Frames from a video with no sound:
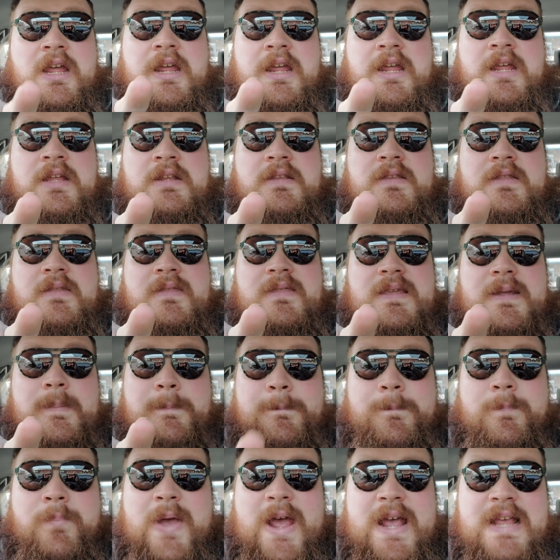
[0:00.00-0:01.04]
And the
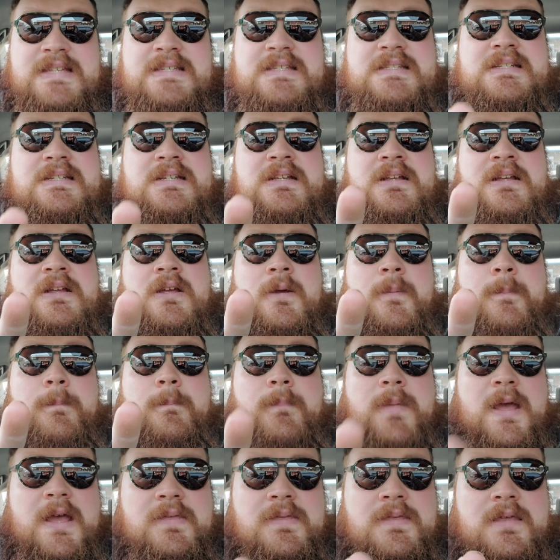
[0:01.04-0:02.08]
best
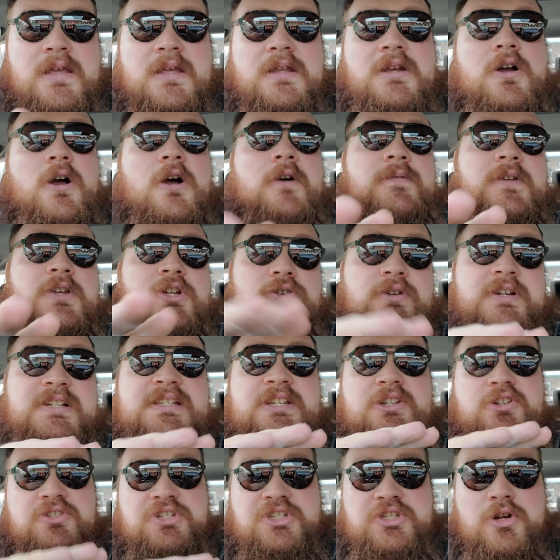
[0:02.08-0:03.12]
method of
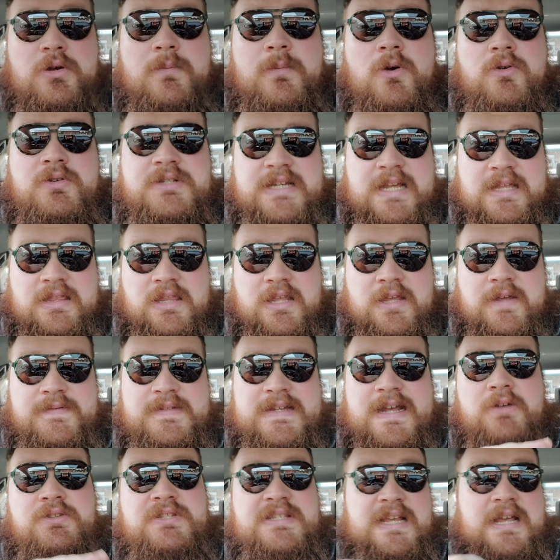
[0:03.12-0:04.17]
increasing your sumo
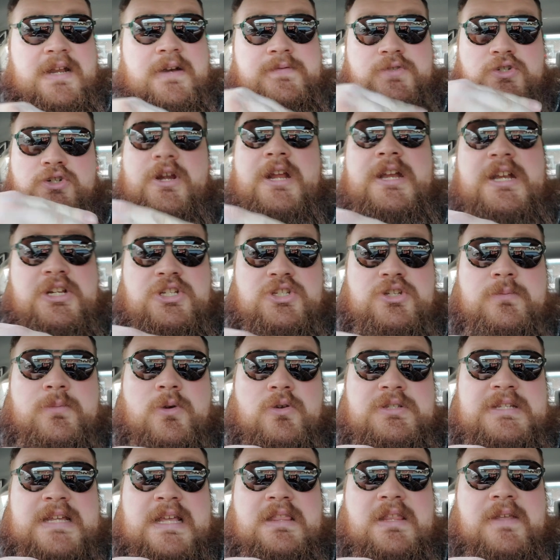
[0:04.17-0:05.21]
deadlift outside of training
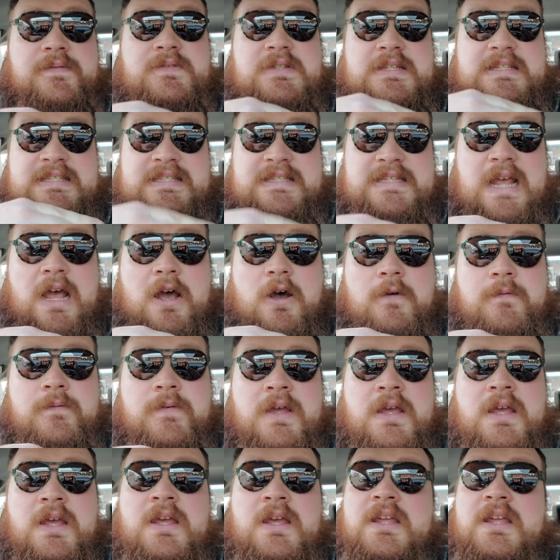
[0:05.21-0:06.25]
sumo deadlift itself
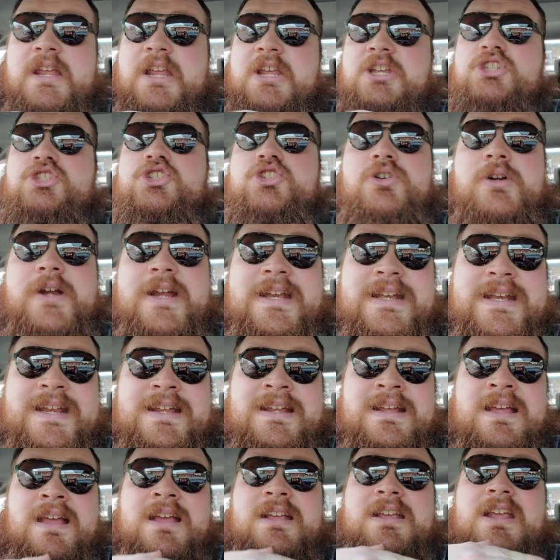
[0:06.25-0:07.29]
is
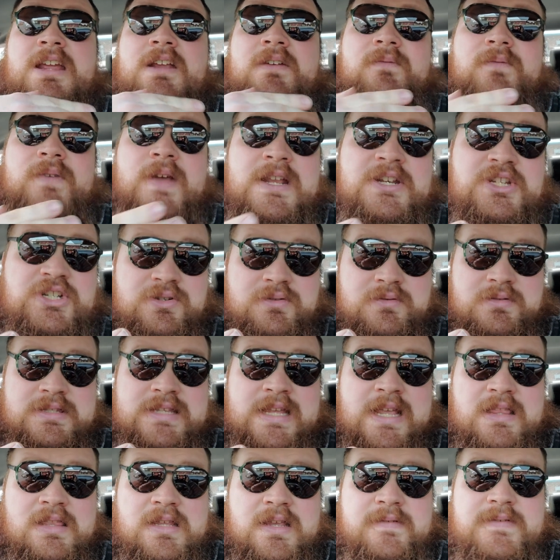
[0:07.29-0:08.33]
training conventional
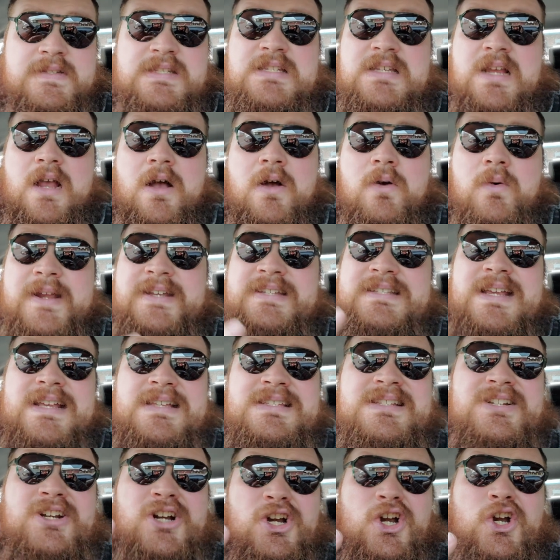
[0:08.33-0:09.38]
deadlifts. So it
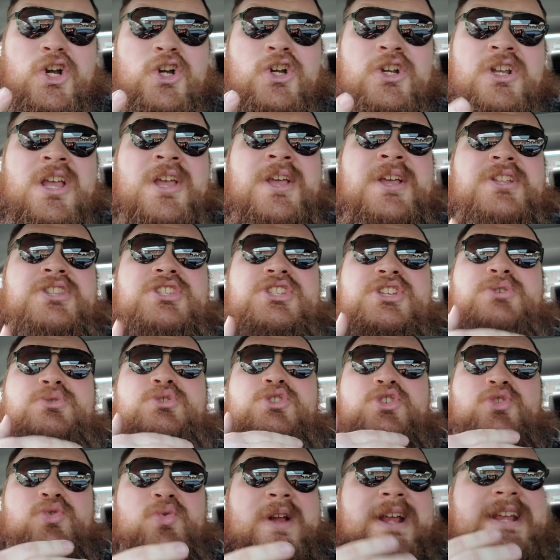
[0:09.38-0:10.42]
doesn't hurt to
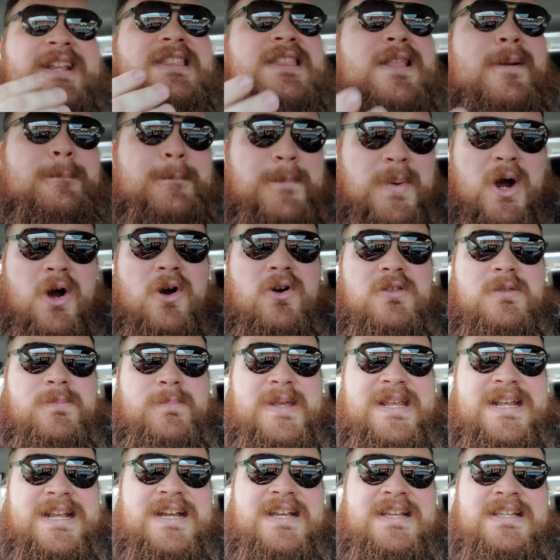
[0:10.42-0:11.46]
train them both,
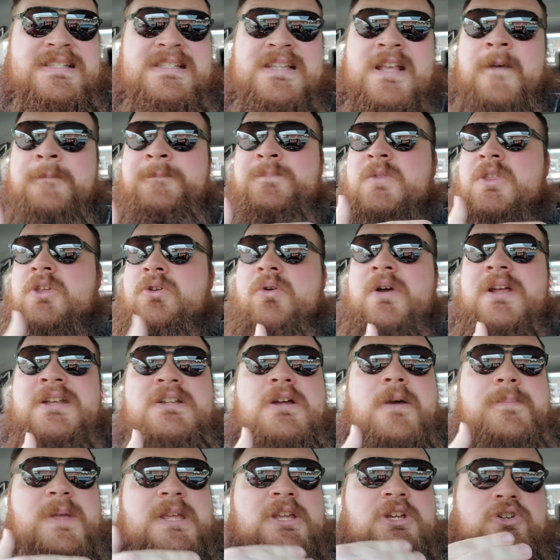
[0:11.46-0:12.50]
because you end
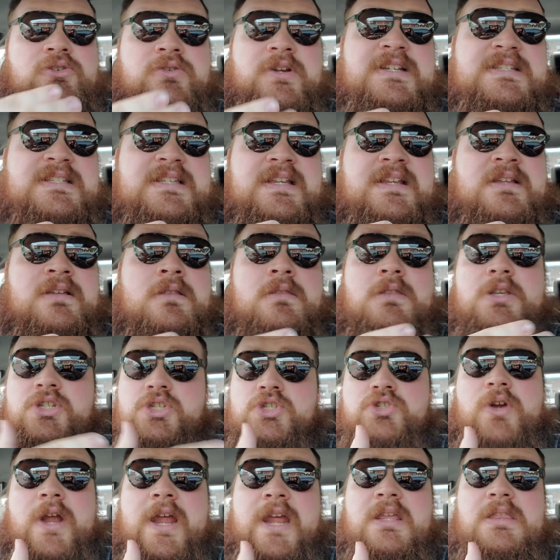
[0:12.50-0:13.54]
up increasing the
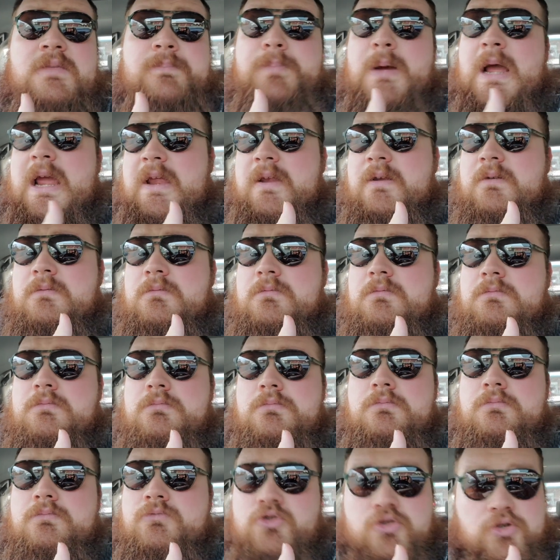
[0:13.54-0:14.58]
strength by
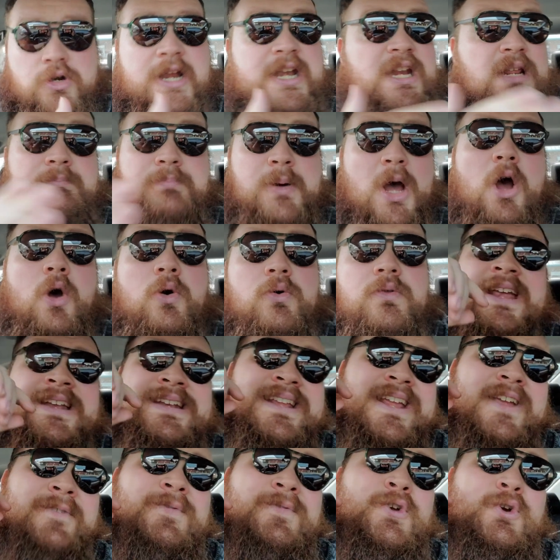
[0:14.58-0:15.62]
training both.
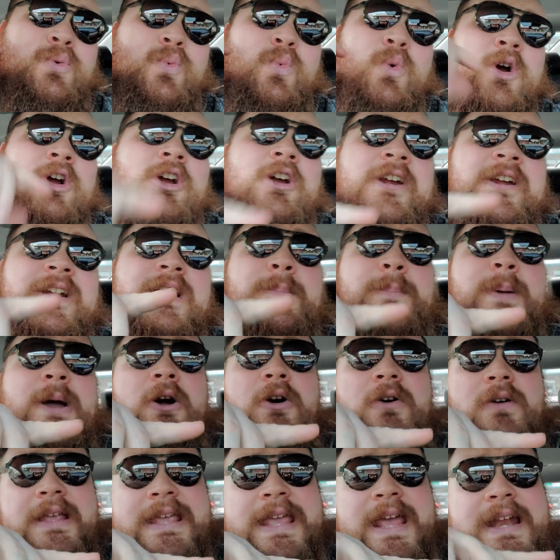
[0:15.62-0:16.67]
And if you're worried
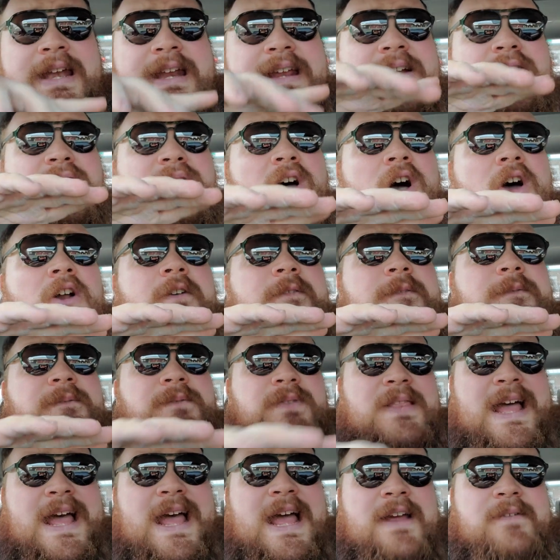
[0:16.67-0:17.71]
about getting a lot of
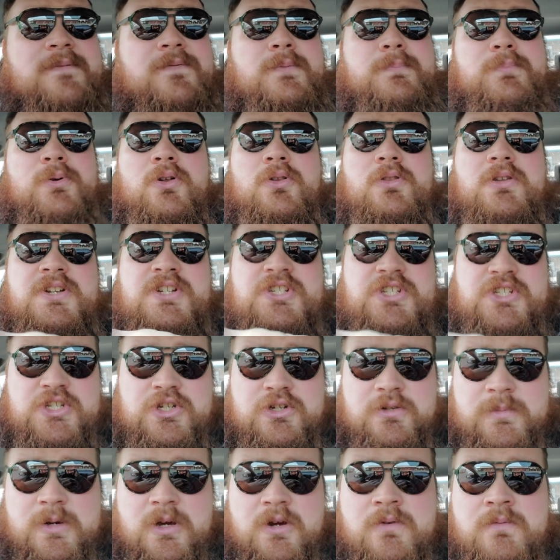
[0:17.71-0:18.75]
flat for pulling
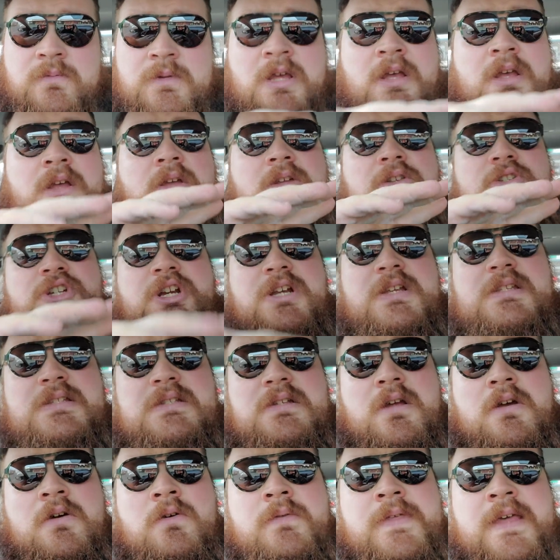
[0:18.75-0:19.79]
sumo, just
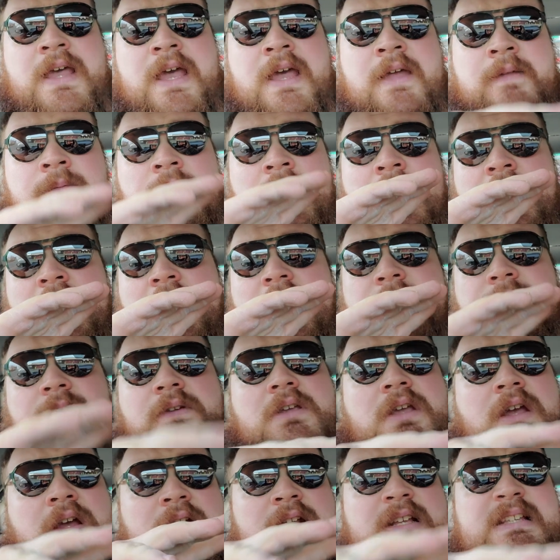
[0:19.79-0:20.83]
know that if
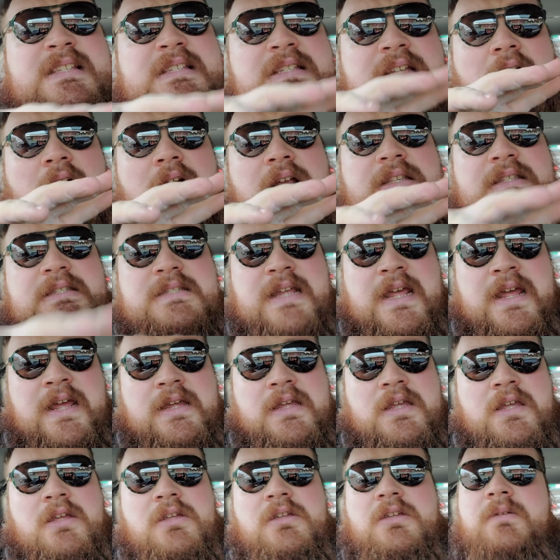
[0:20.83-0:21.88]
you're gonna suck dick,
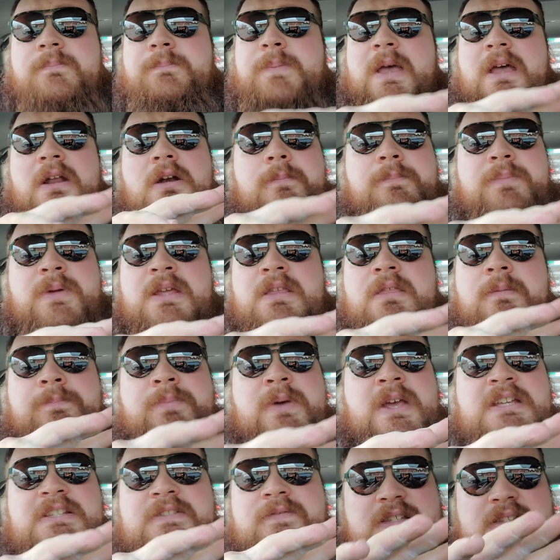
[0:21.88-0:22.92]
you better be the
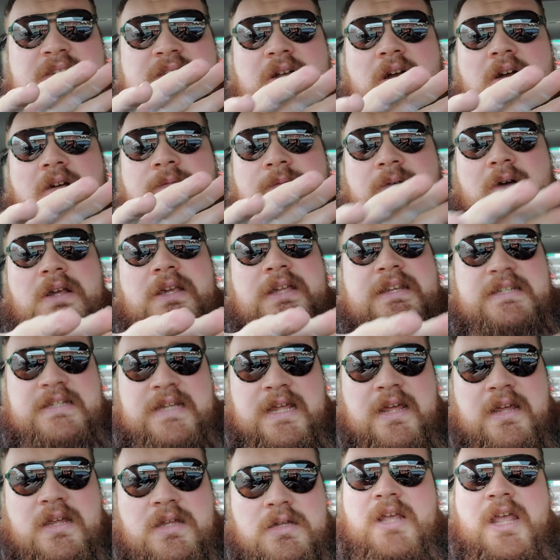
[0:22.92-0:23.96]
best to suck fucking
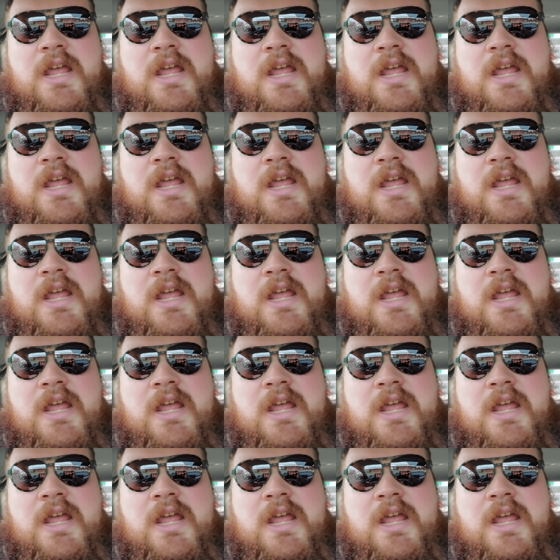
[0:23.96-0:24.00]
dick.